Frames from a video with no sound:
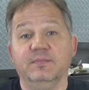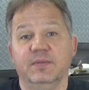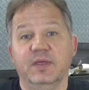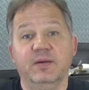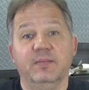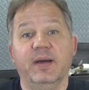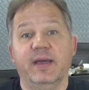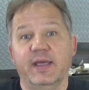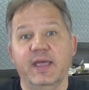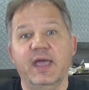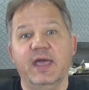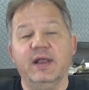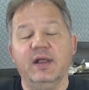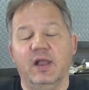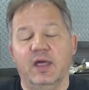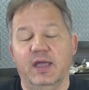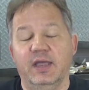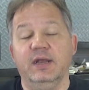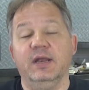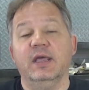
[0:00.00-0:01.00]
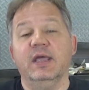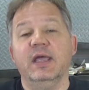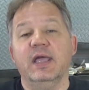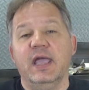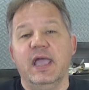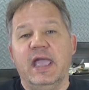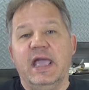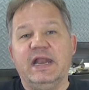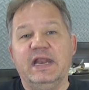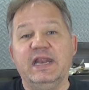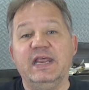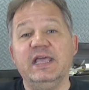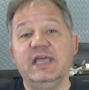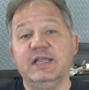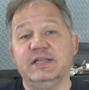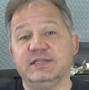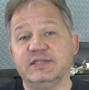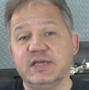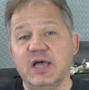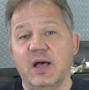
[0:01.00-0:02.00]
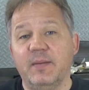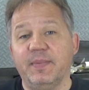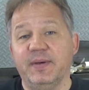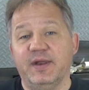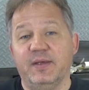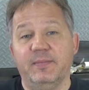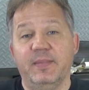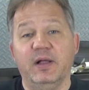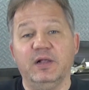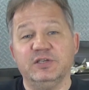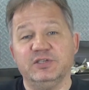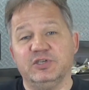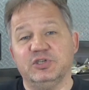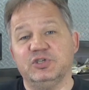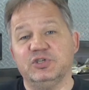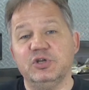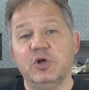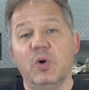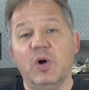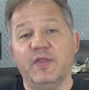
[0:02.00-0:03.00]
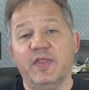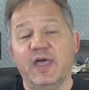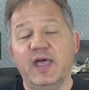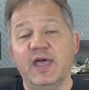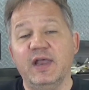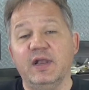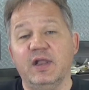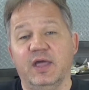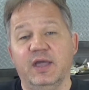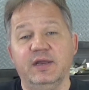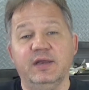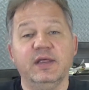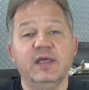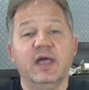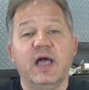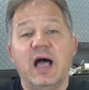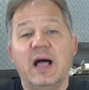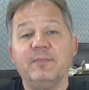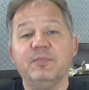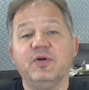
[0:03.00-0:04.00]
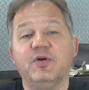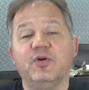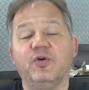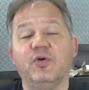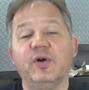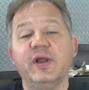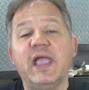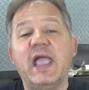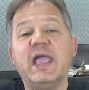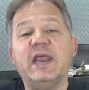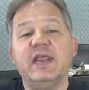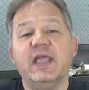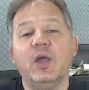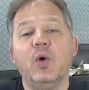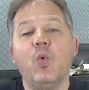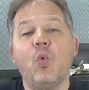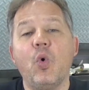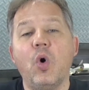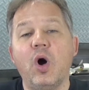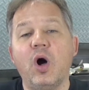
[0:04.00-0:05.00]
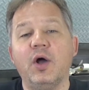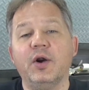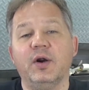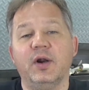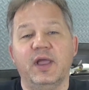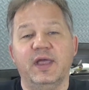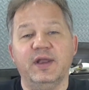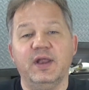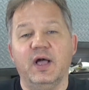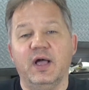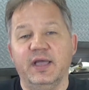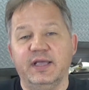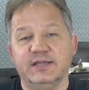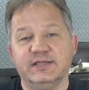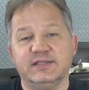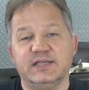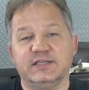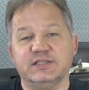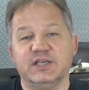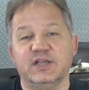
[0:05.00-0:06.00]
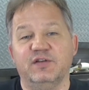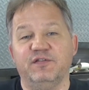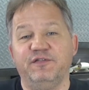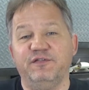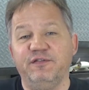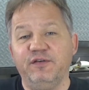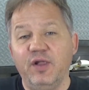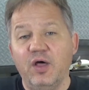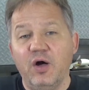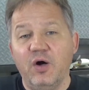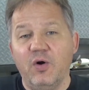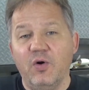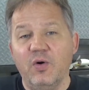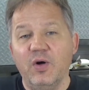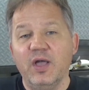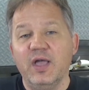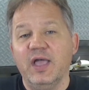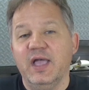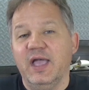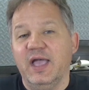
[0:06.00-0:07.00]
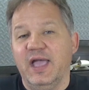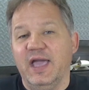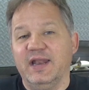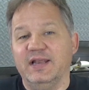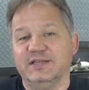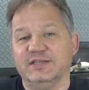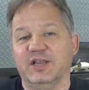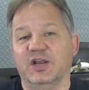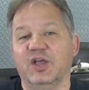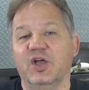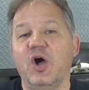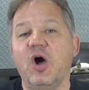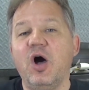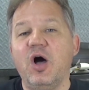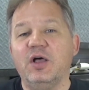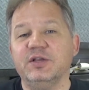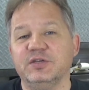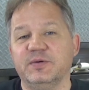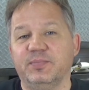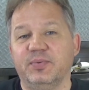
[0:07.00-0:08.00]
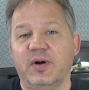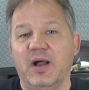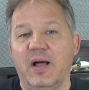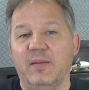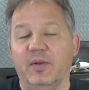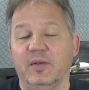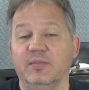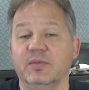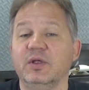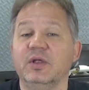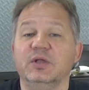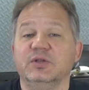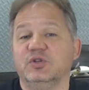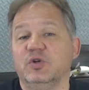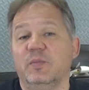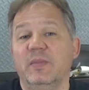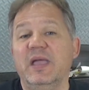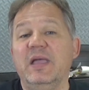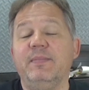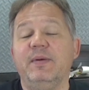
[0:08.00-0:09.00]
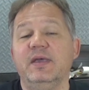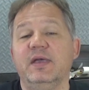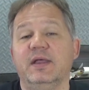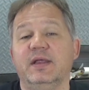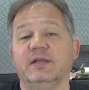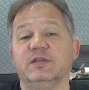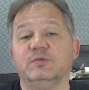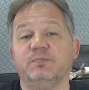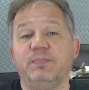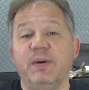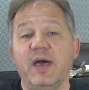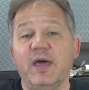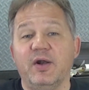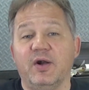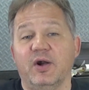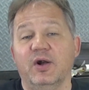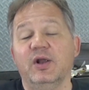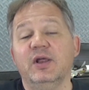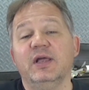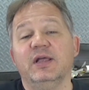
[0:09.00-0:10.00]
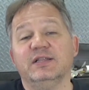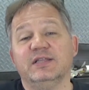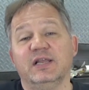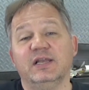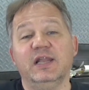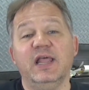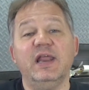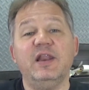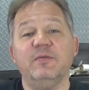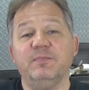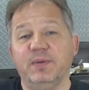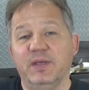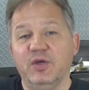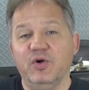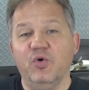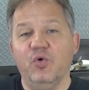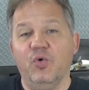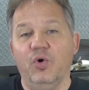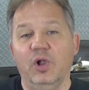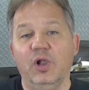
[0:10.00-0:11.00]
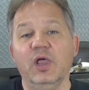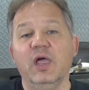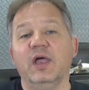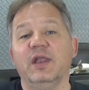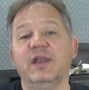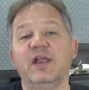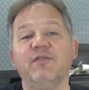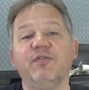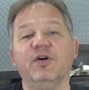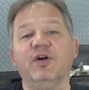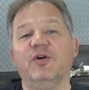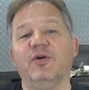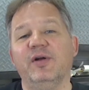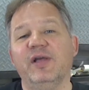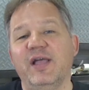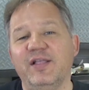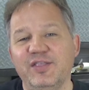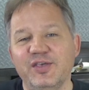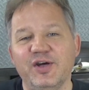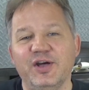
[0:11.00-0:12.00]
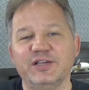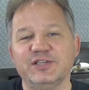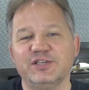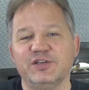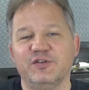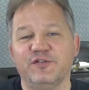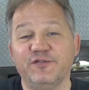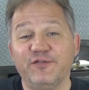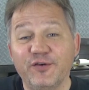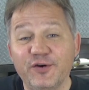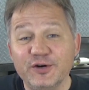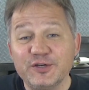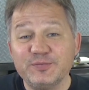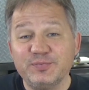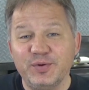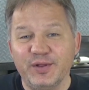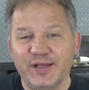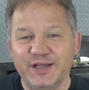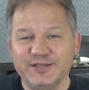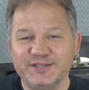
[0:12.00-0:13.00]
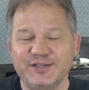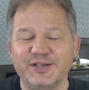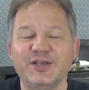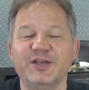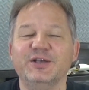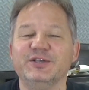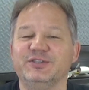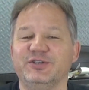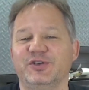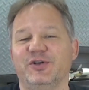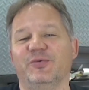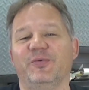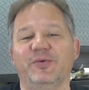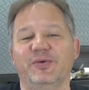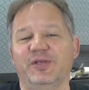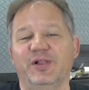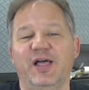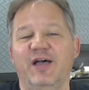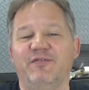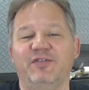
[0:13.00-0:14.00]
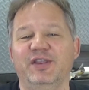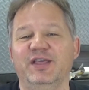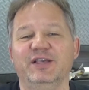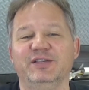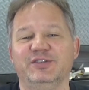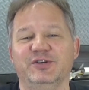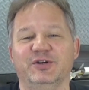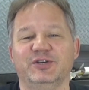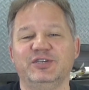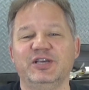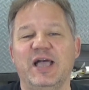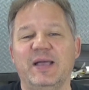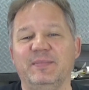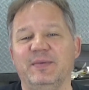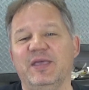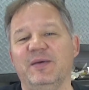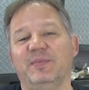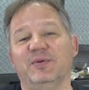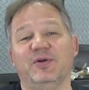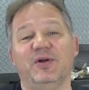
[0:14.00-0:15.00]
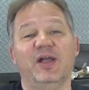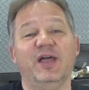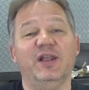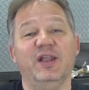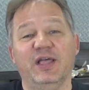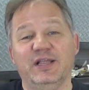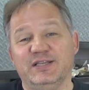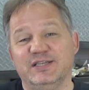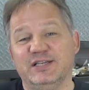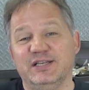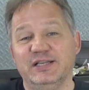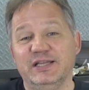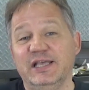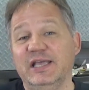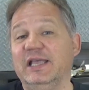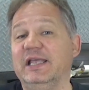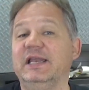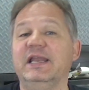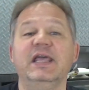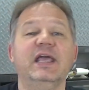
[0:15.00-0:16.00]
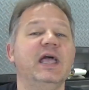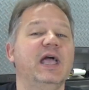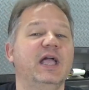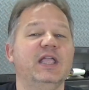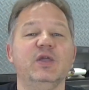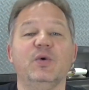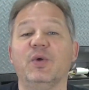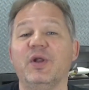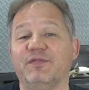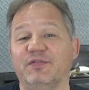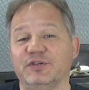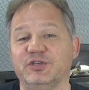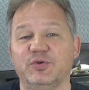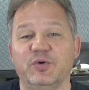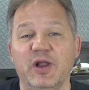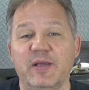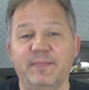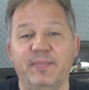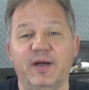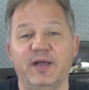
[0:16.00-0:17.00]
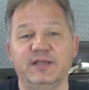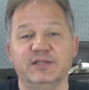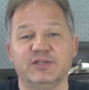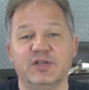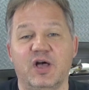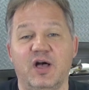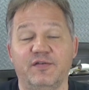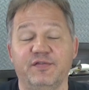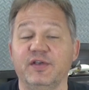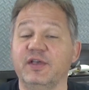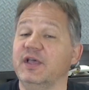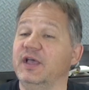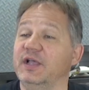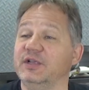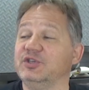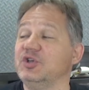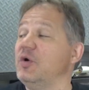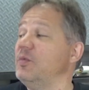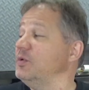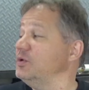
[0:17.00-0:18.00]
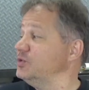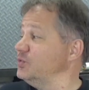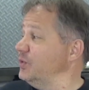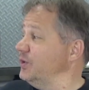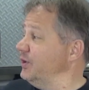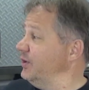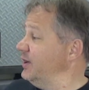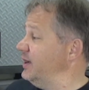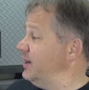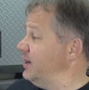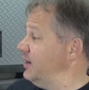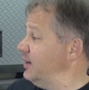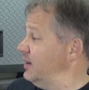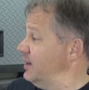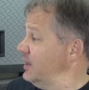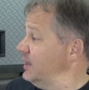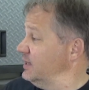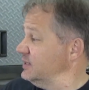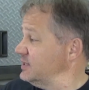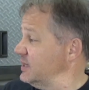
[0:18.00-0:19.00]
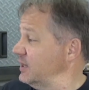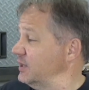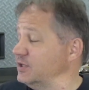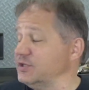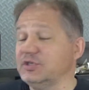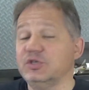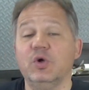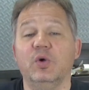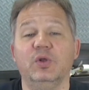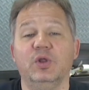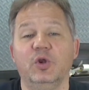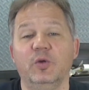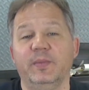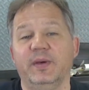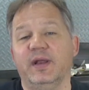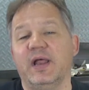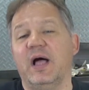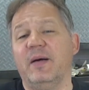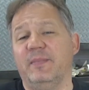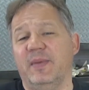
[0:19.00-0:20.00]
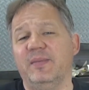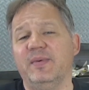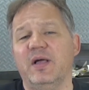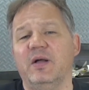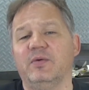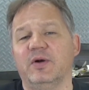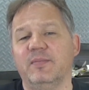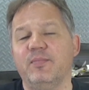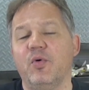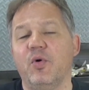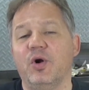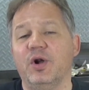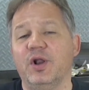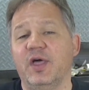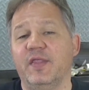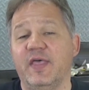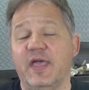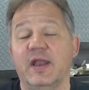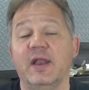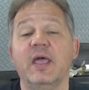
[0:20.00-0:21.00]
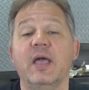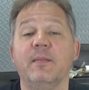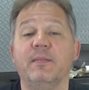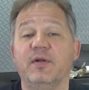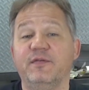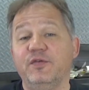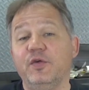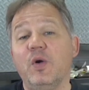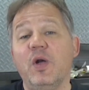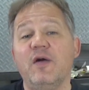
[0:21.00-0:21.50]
in my headlight, and it heats up and it melts the snow on the headlight, I'm creating water and ice that's going to flow and it's going to cause a problem. So maybe it's better to let it be cool, never create the ice in the first place, so you'll have an easier time keeping your headlights clean and you won't have to scrape ice off. It's almost winter here, started to snow a little bit, maybe I'll report on that. But if you